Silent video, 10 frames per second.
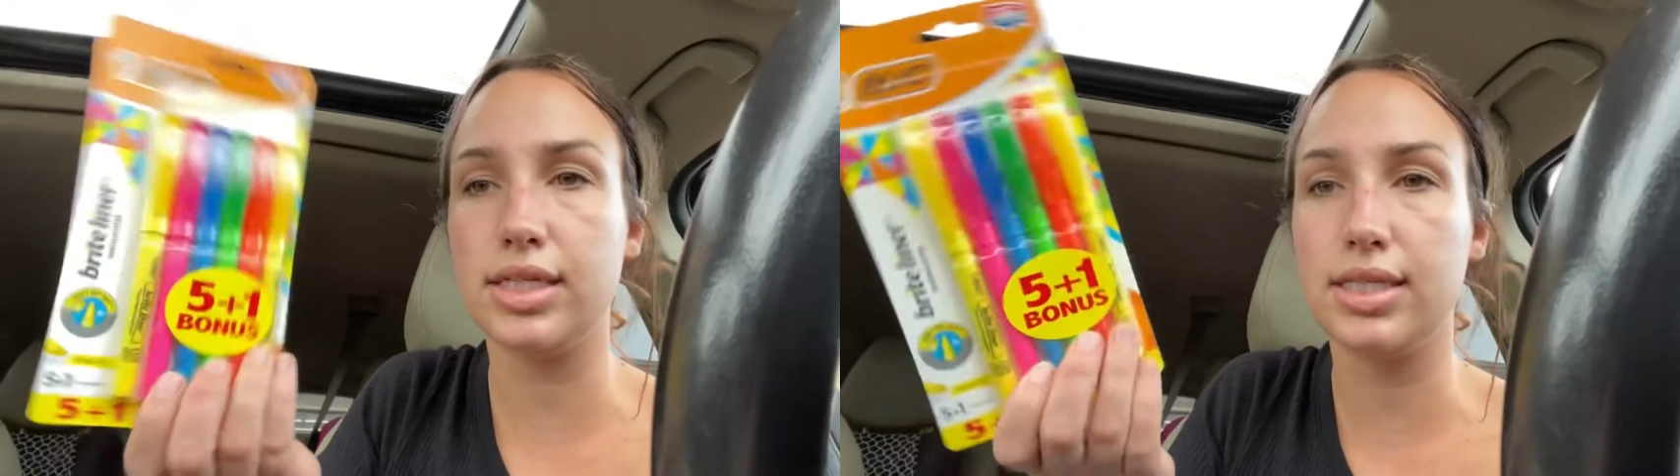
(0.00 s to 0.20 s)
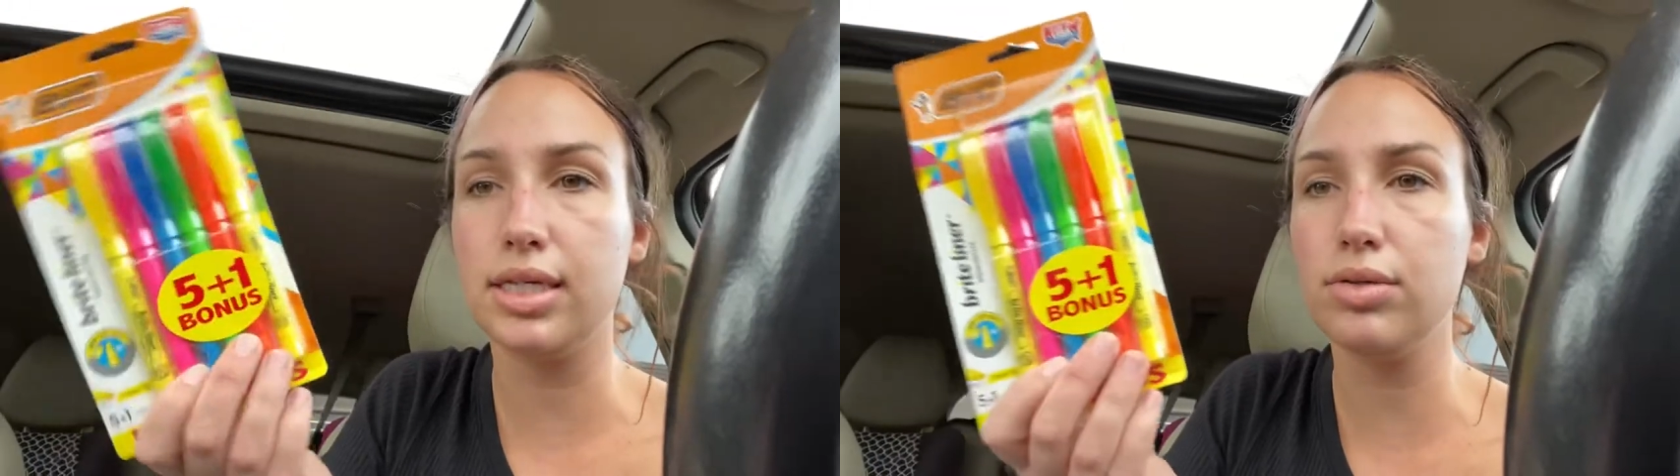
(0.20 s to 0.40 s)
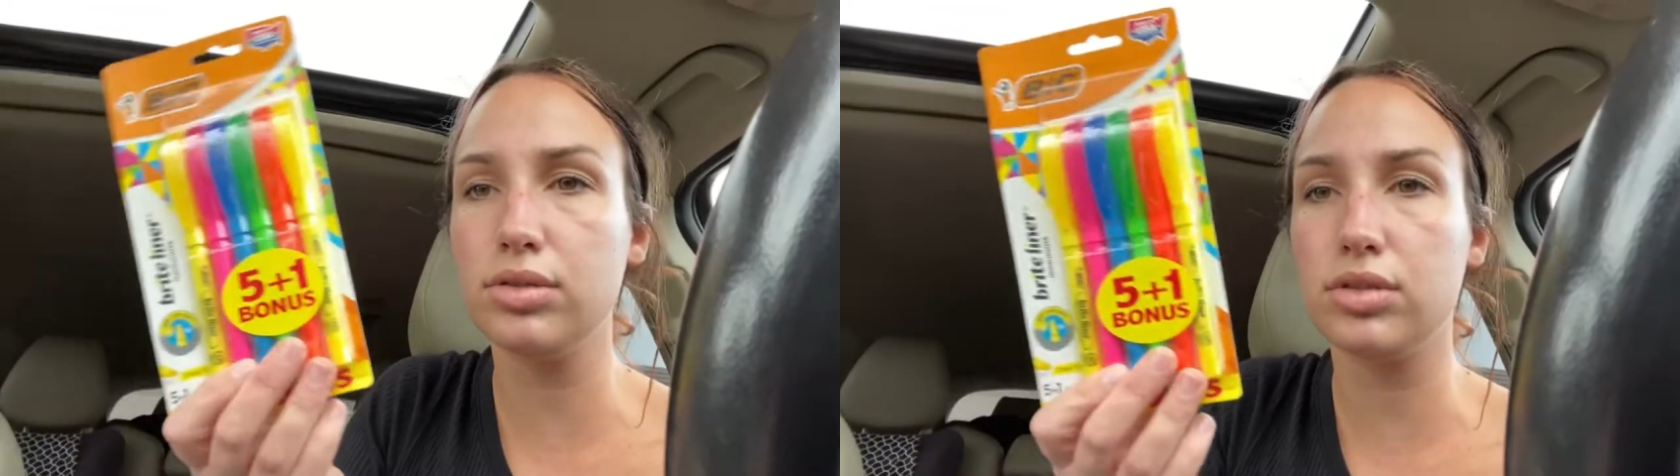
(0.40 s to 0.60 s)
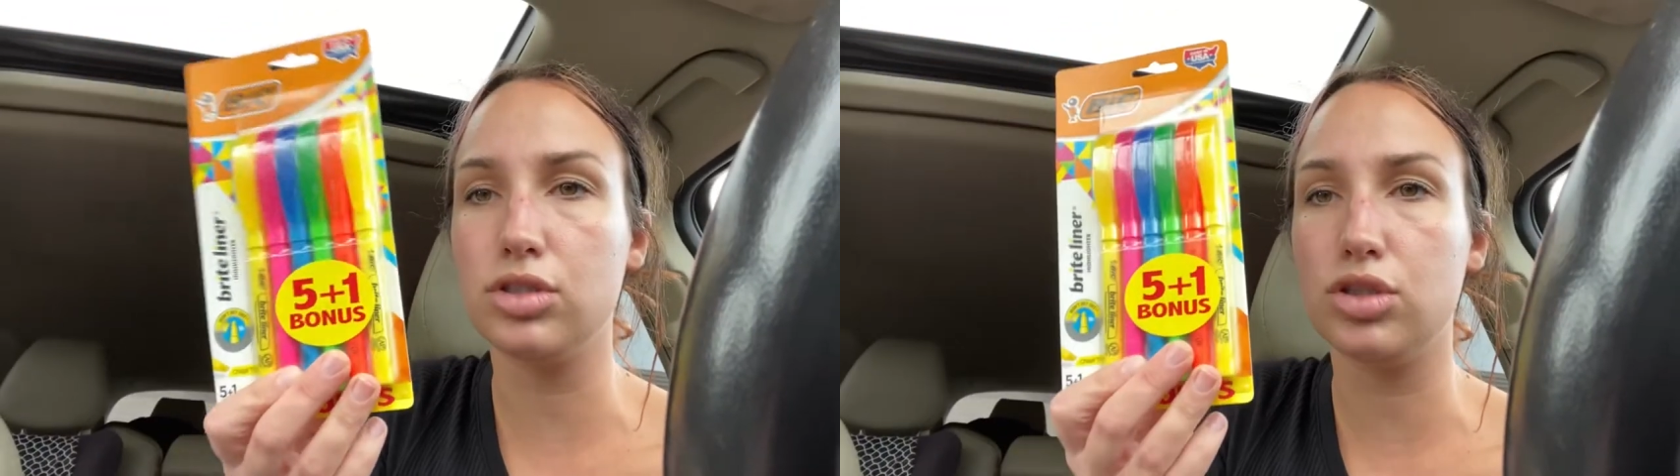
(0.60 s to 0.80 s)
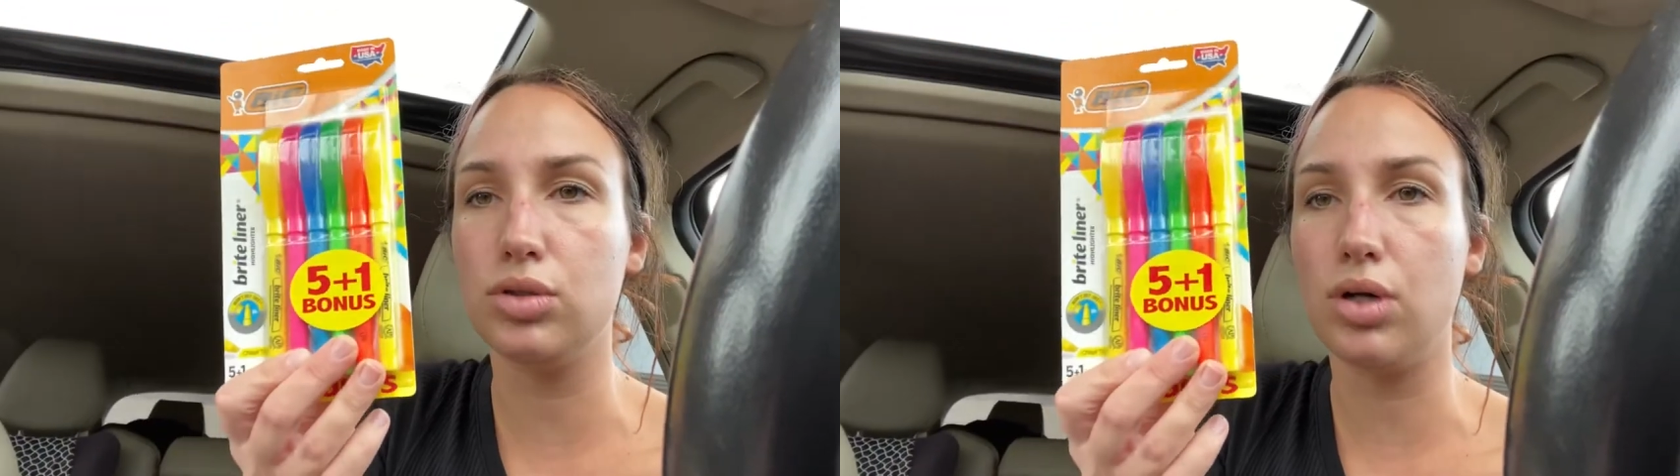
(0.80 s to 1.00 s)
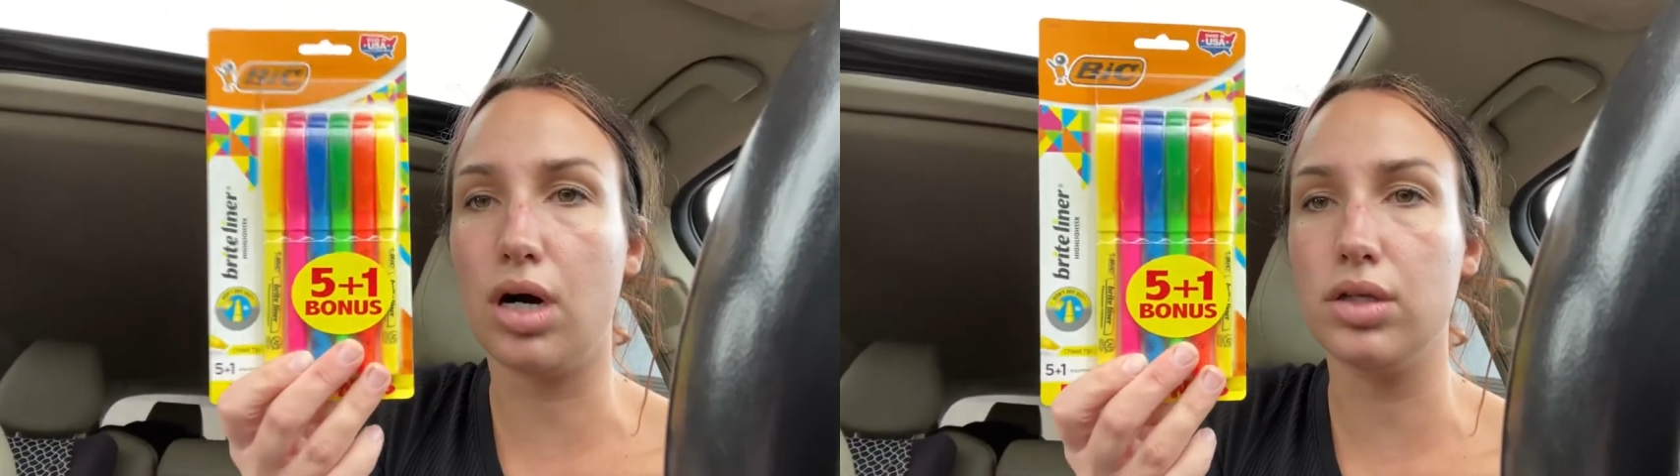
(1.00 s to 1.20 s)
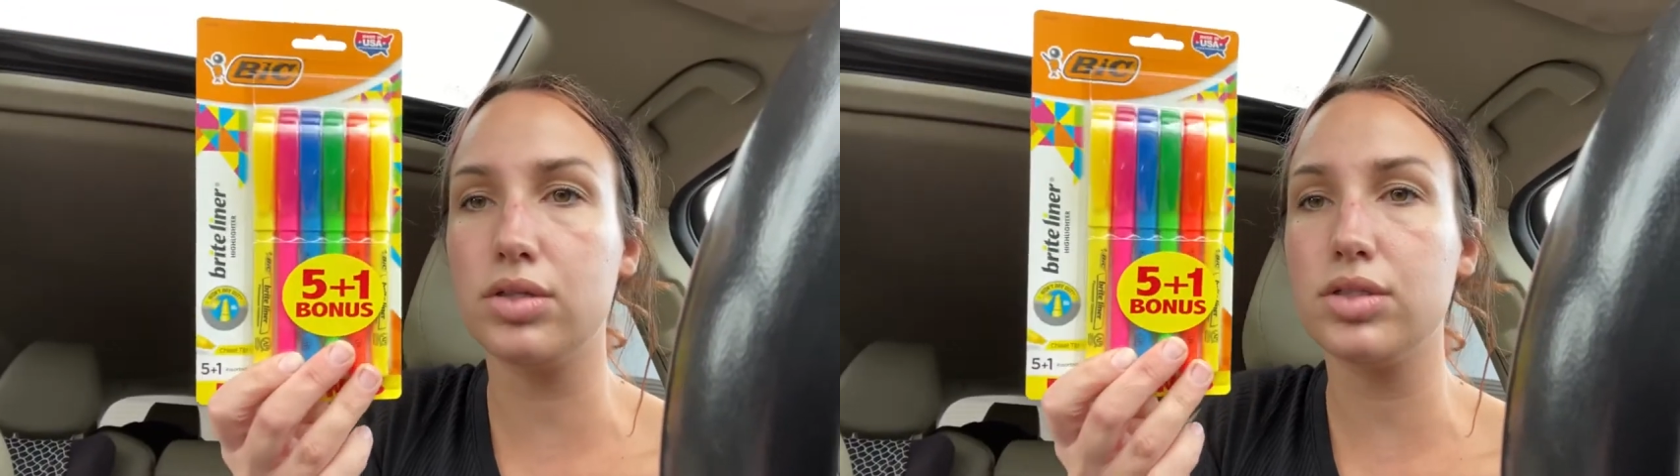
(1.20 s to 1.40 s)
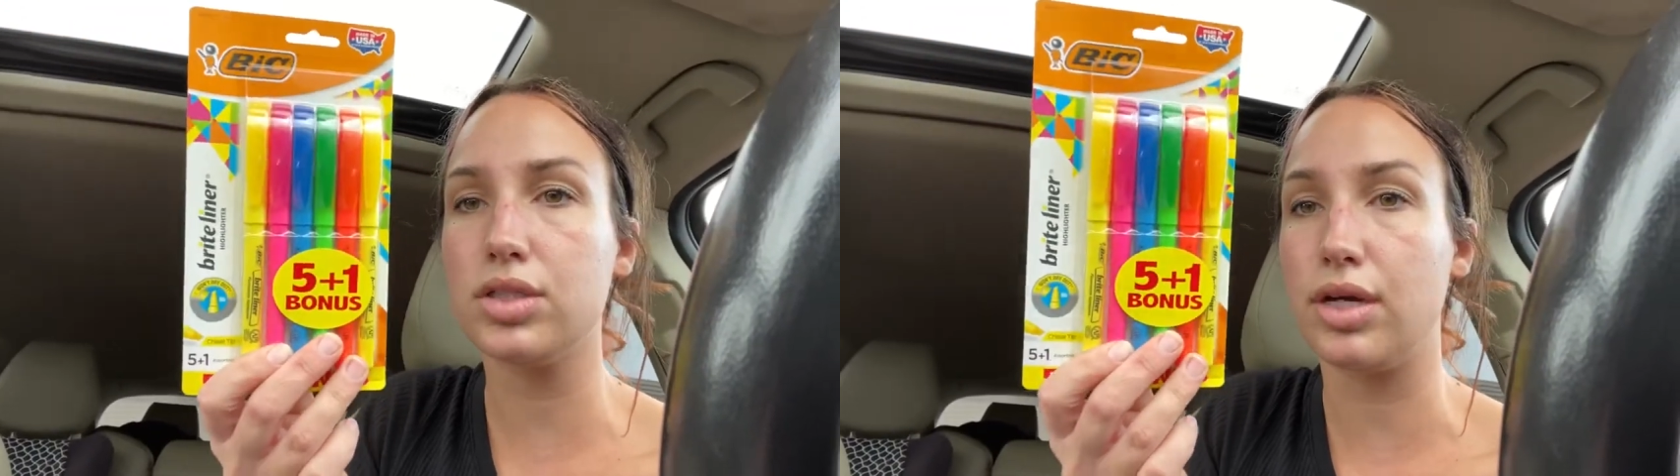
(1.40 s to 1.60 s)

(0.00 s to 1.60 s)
I think it was only $2.